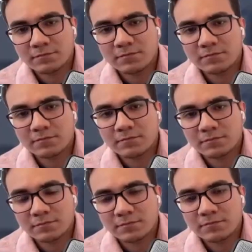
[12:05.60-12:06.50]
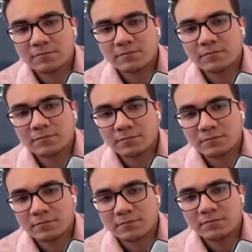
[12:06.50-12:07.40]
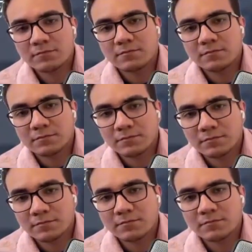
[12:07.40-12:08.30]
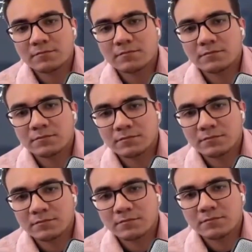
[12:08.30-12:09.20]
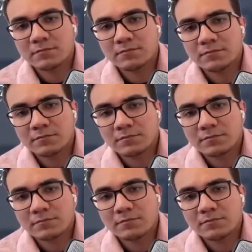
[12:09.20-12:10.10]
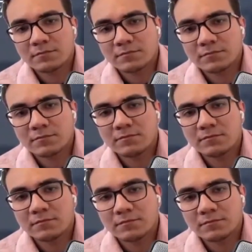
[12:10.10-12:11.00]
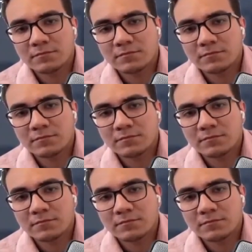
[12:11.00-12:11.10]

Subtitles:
This person isn't speaking.